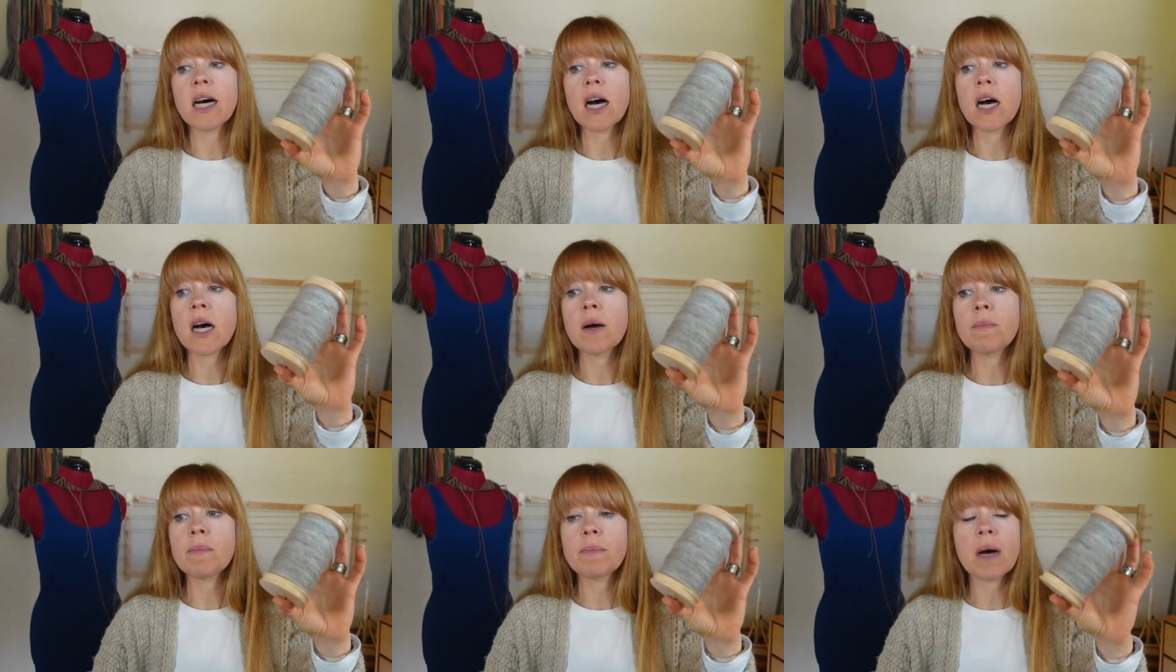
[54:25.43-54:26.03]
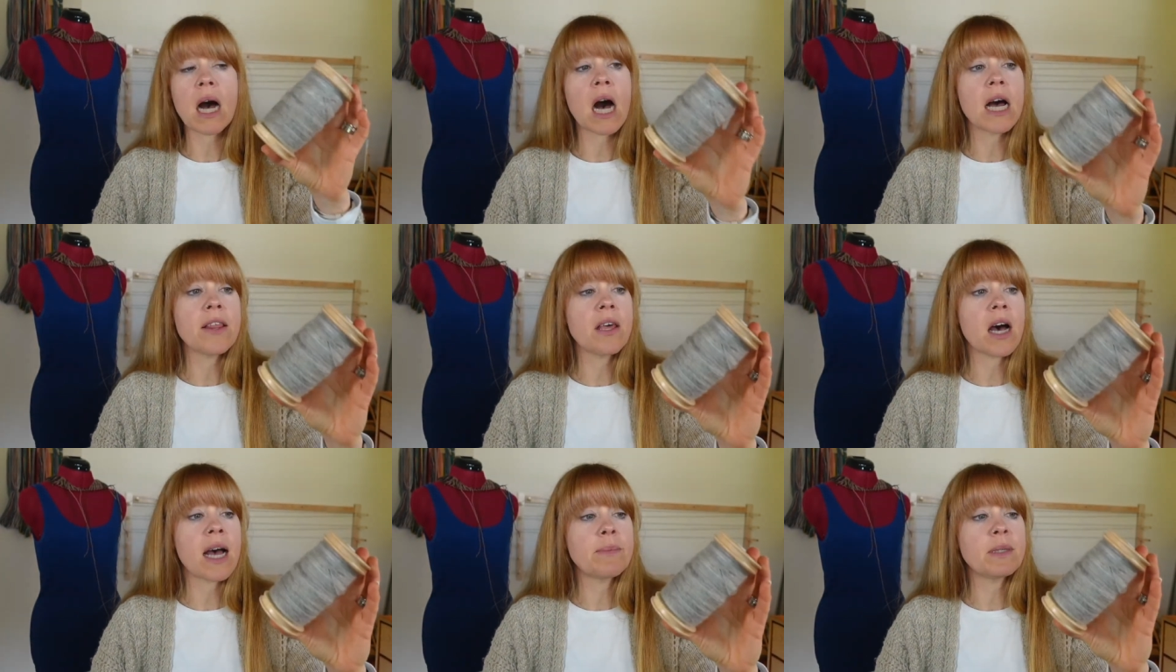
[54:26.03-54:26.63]
Um,
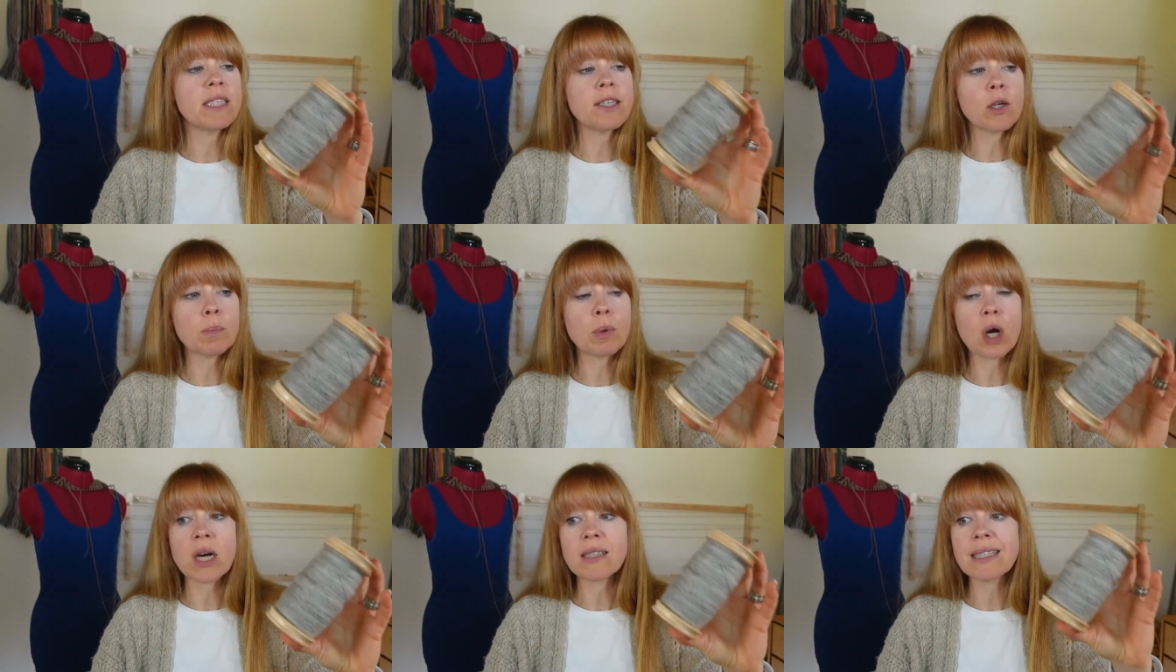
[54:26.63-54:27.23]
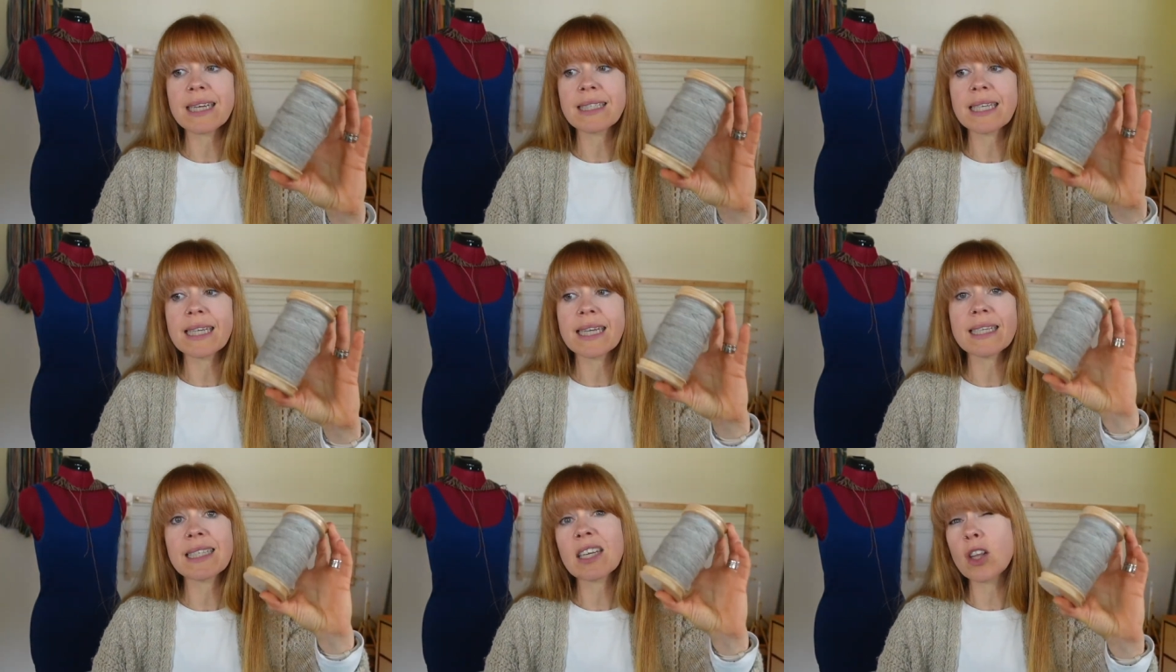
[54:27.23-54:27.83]
I'm still processing
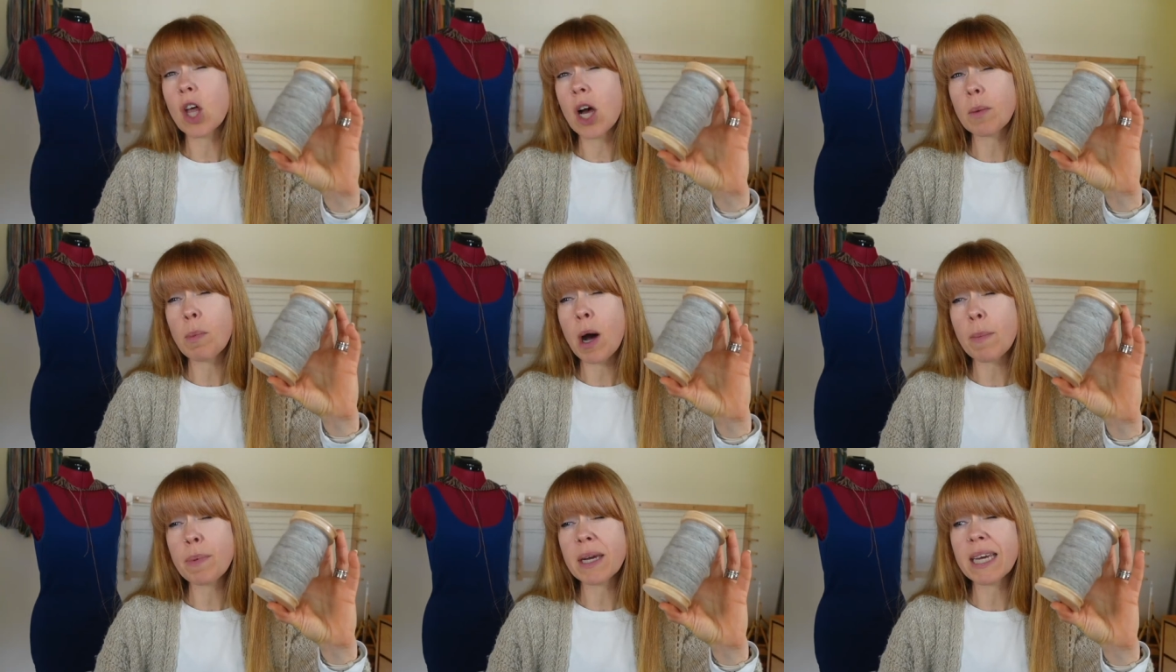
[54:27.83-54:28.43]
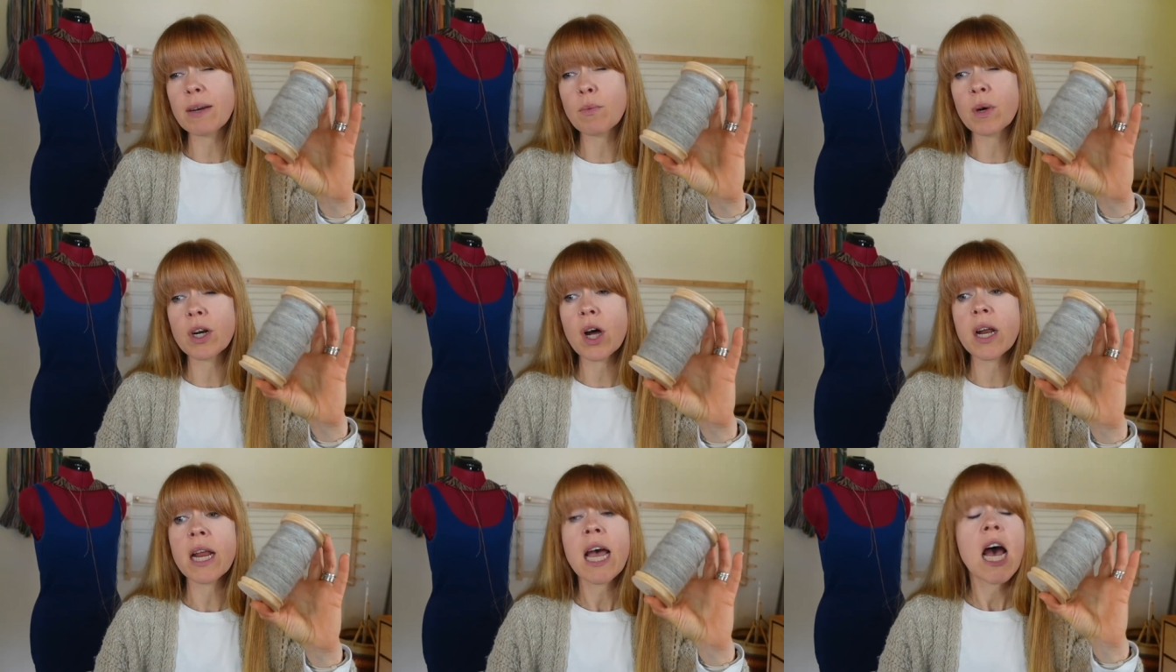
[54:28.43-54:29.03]
this and lock popping it and
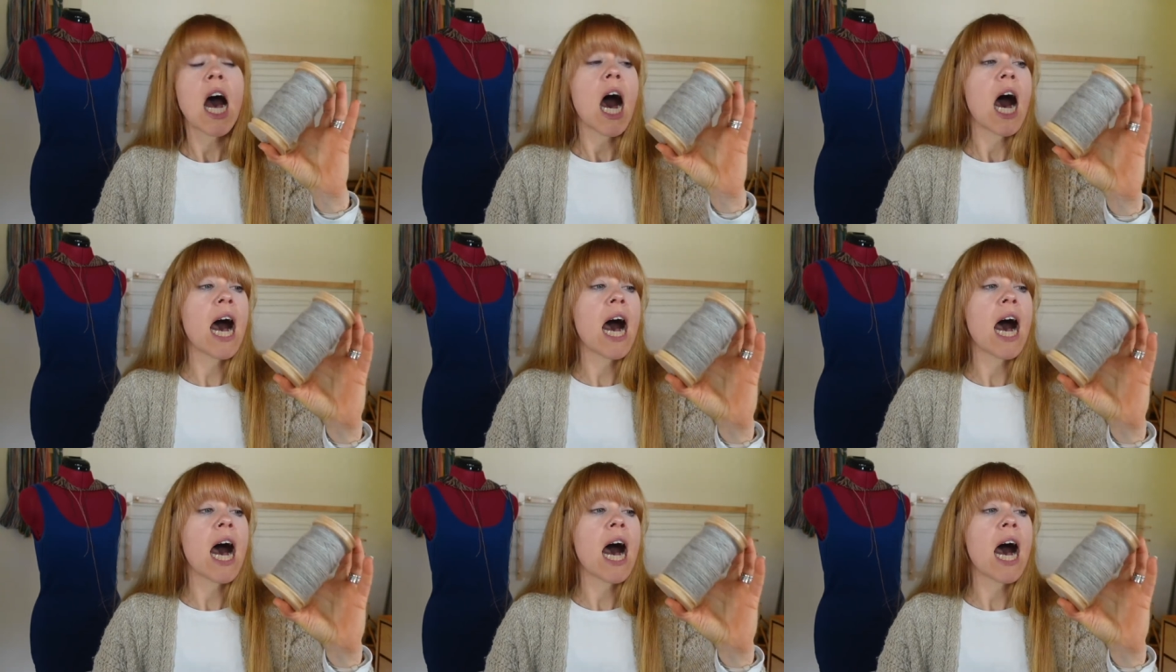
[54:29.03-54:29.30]
whatnot.